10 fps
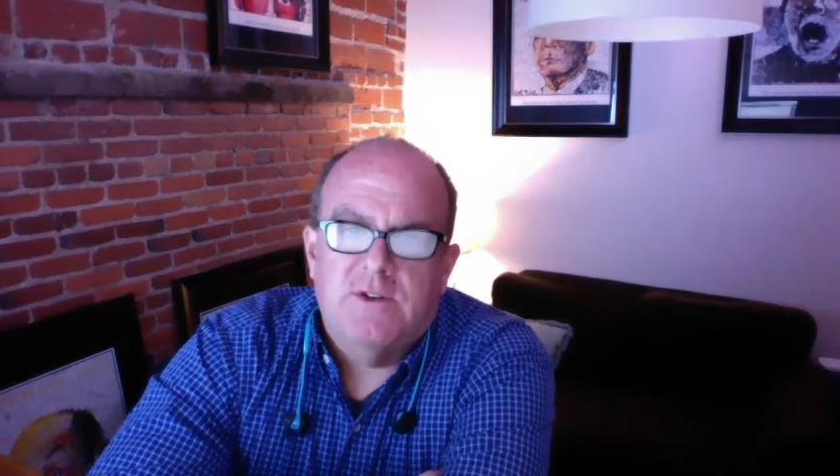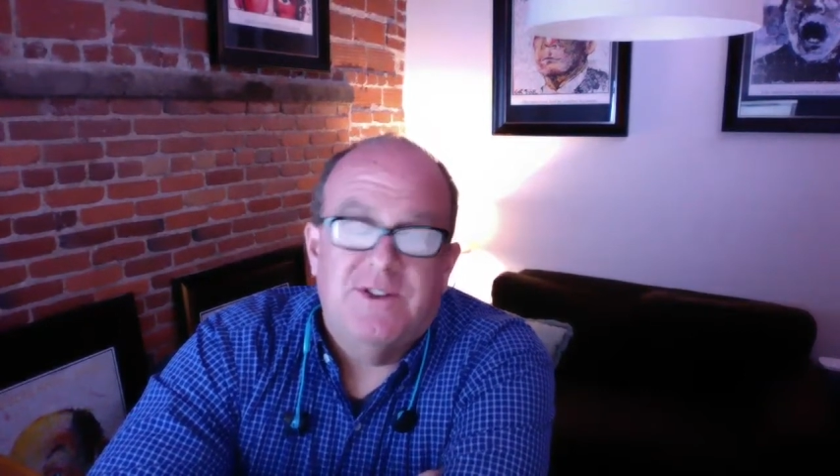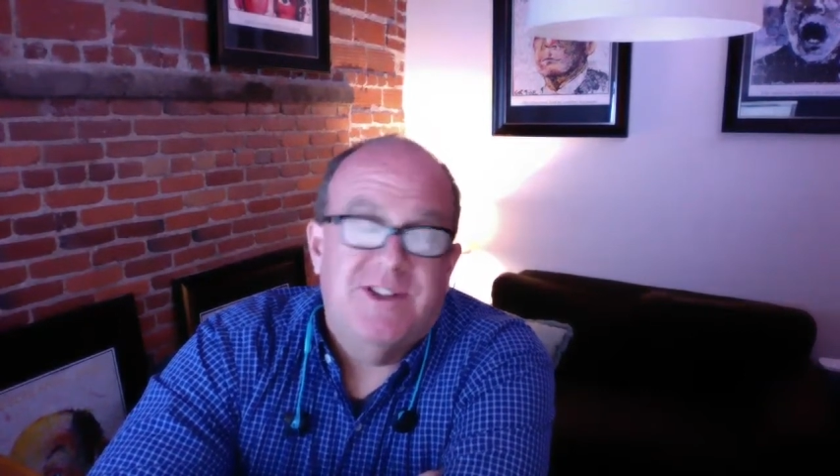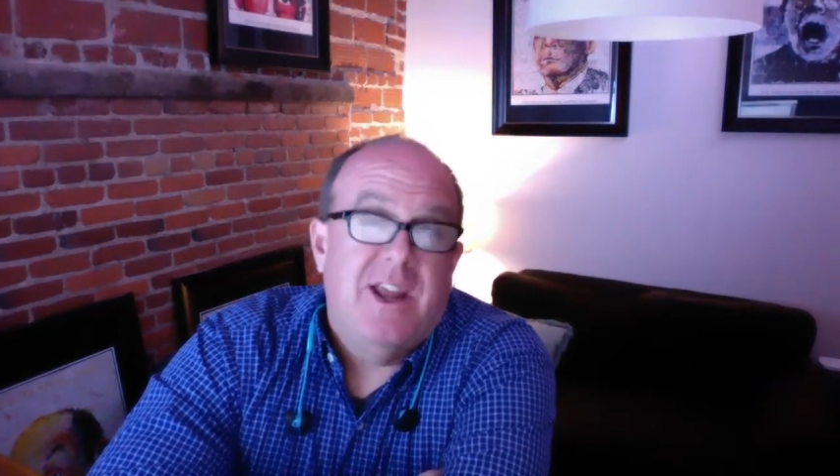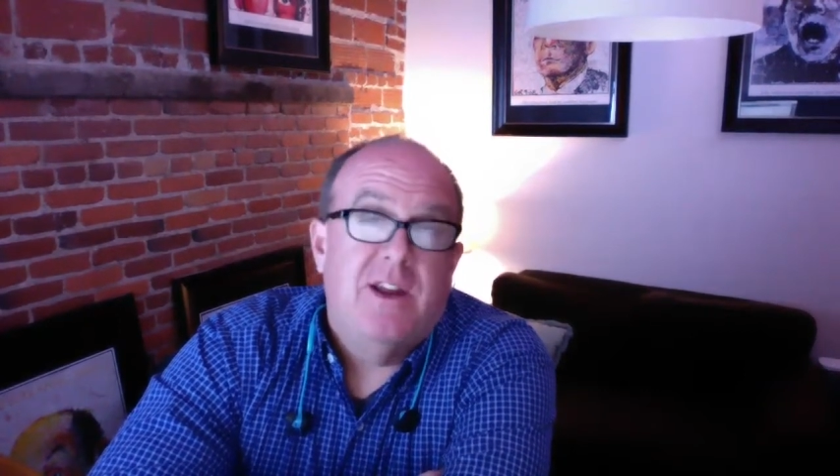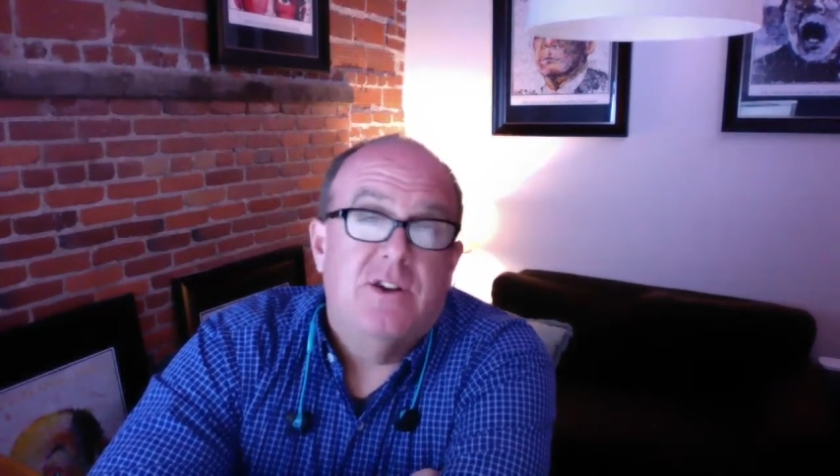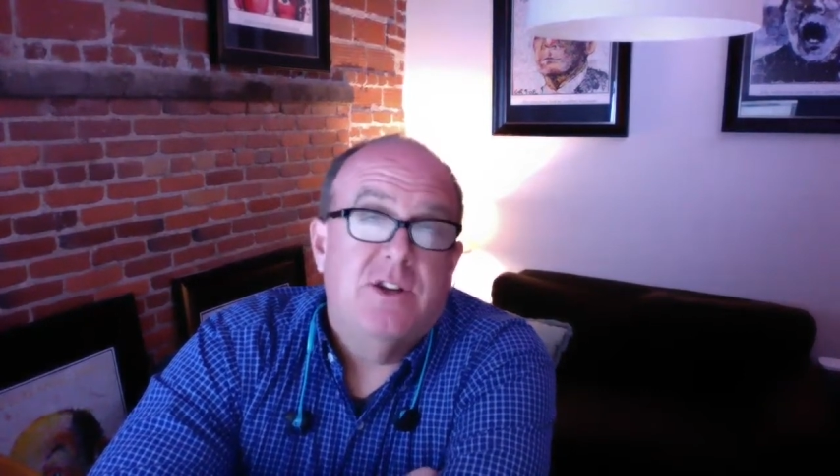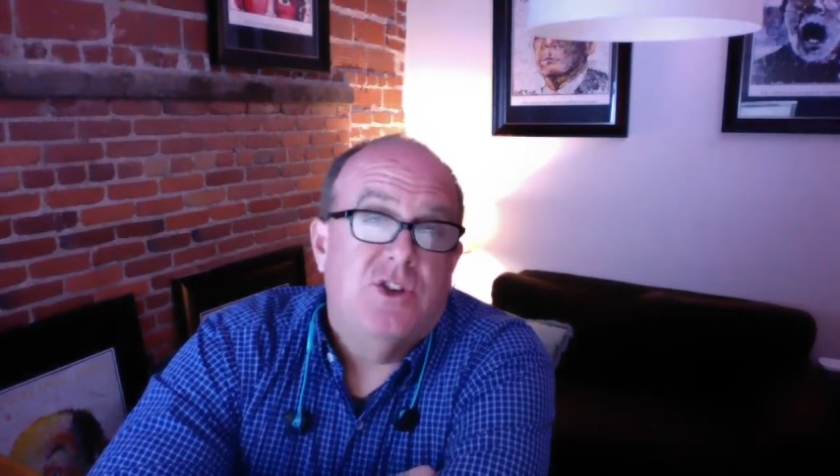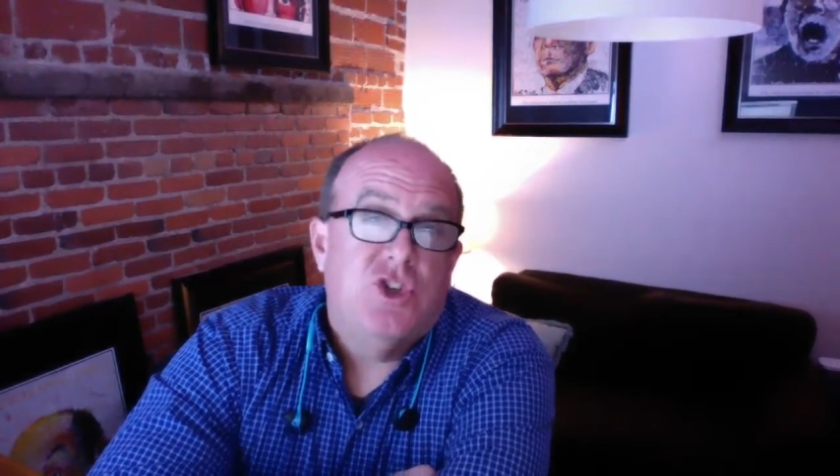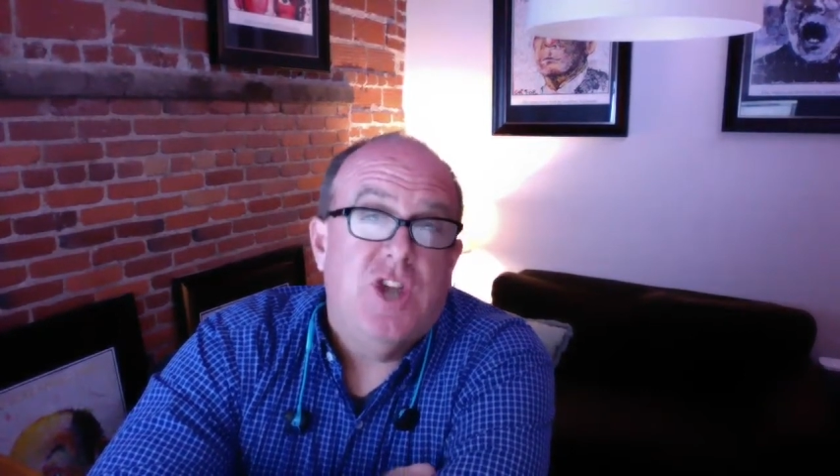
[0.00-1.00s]
Does the
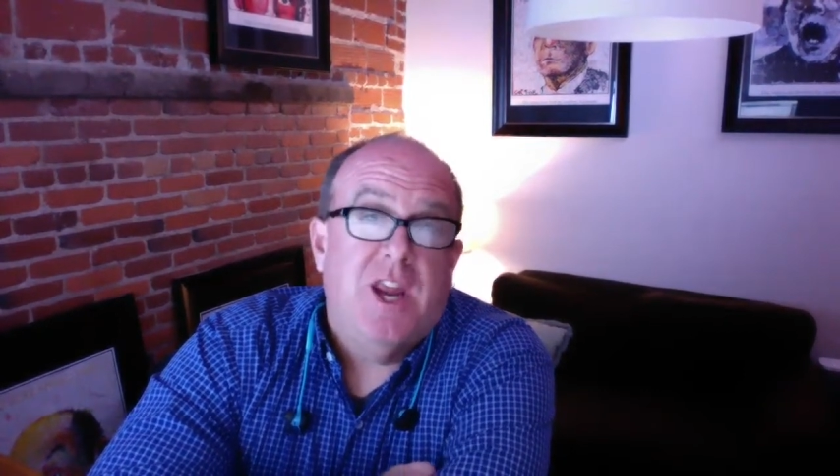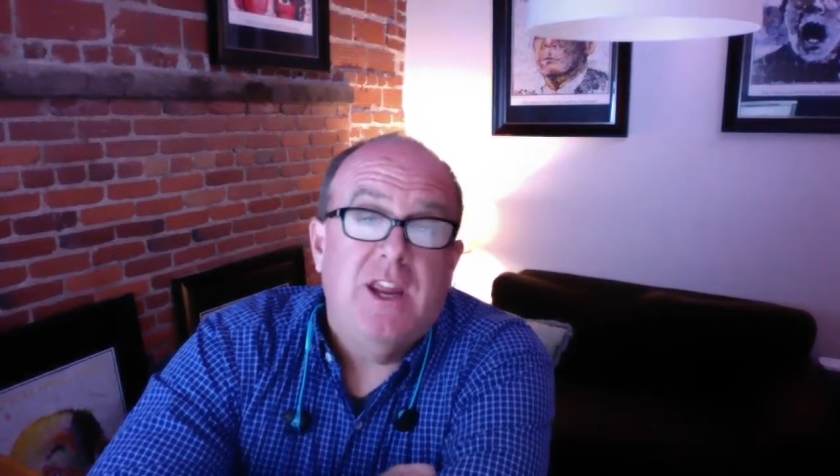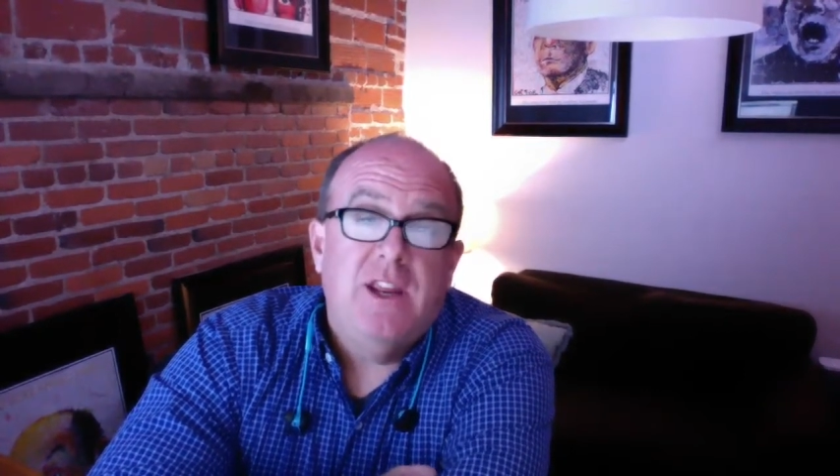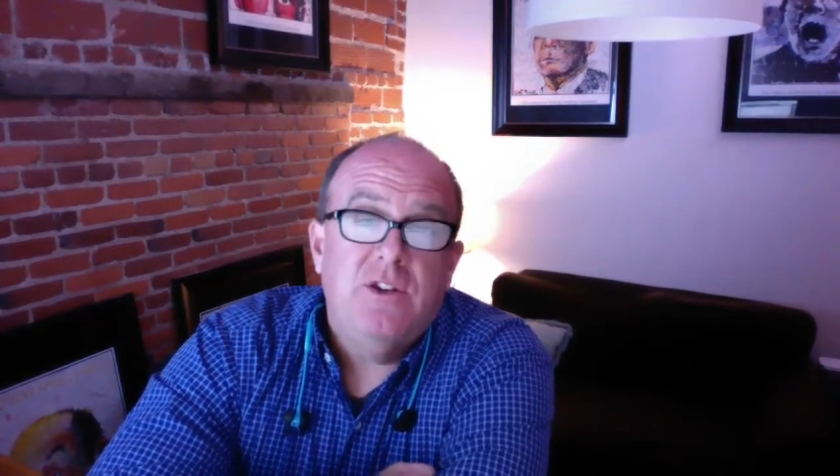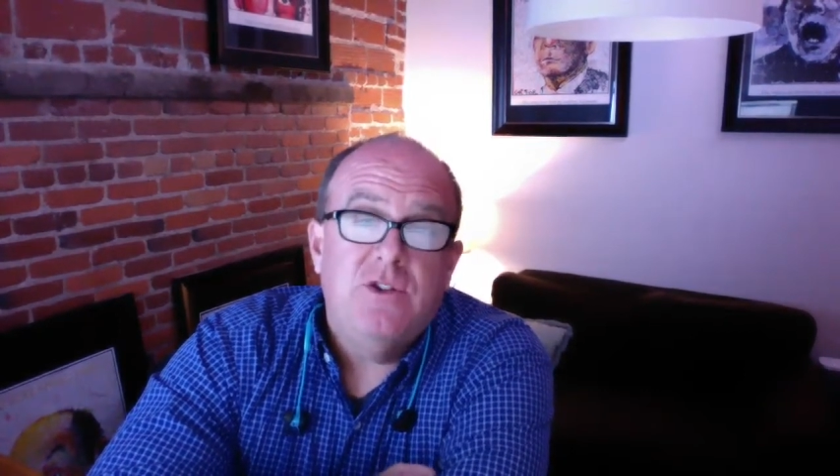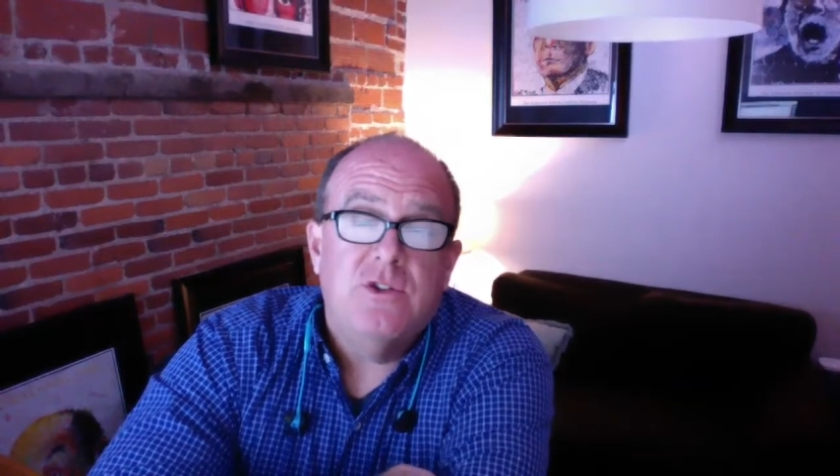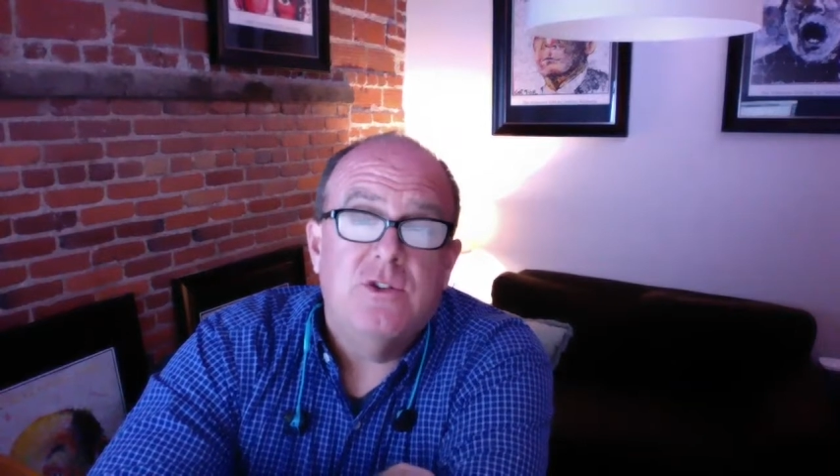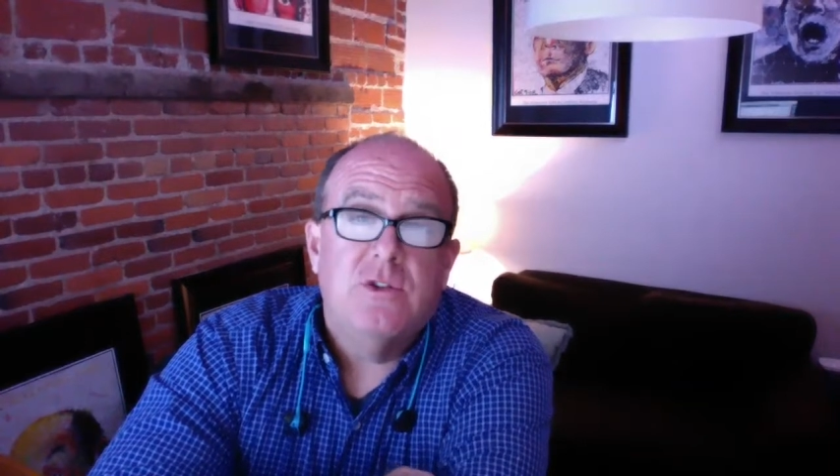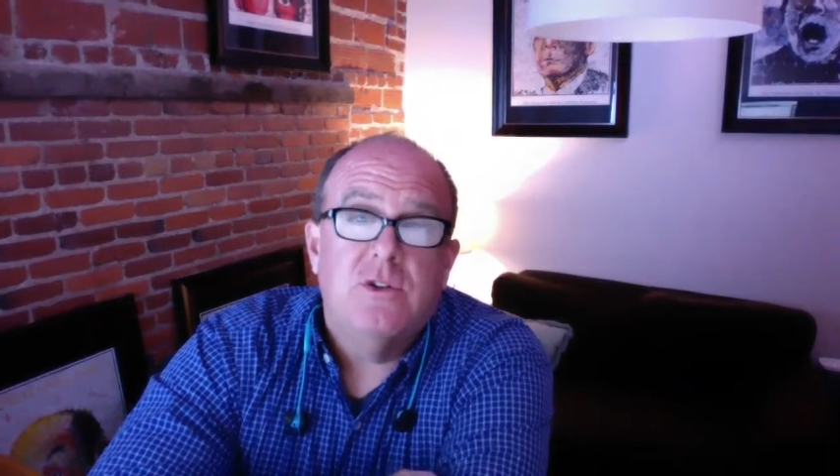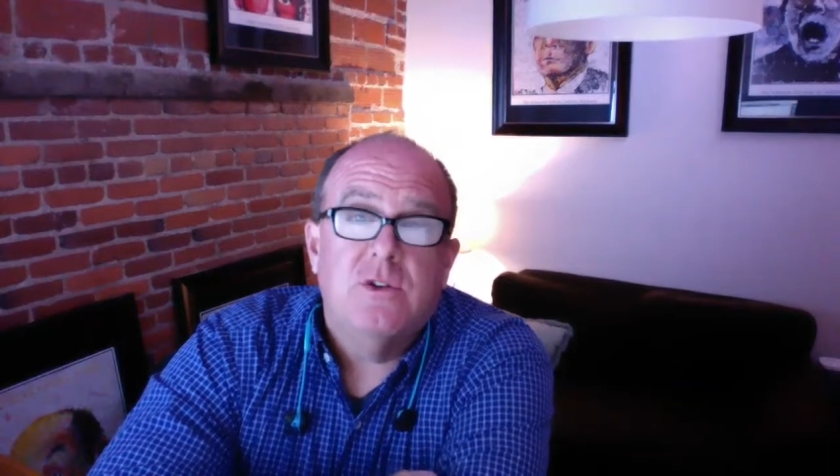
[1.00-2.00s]
energy change